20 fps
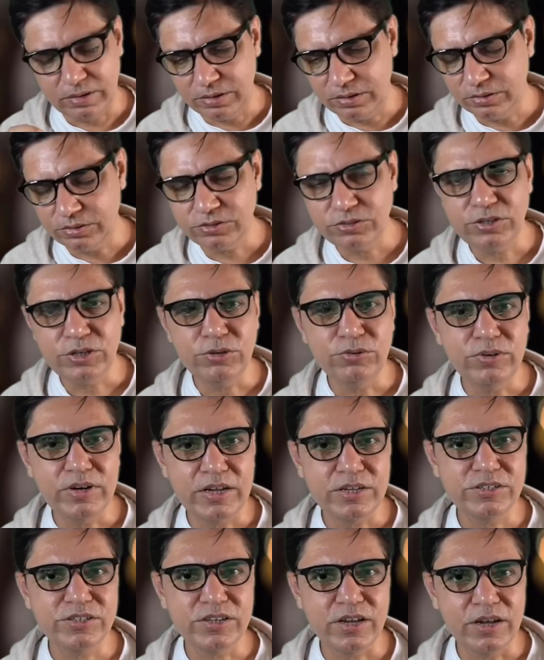See you
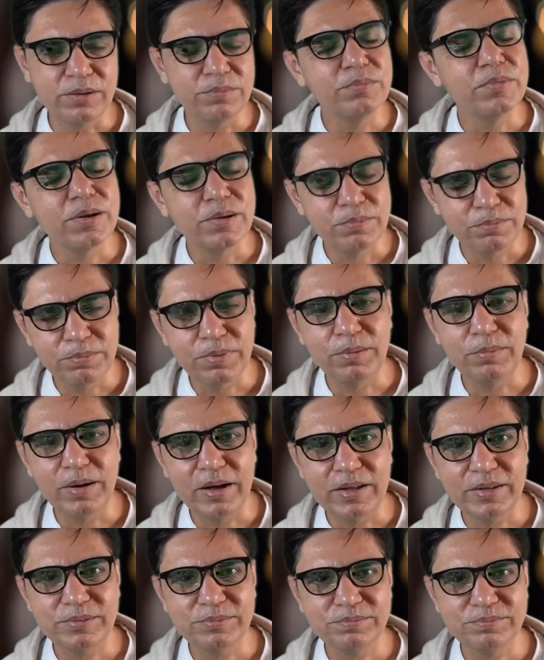next time. Bye bye.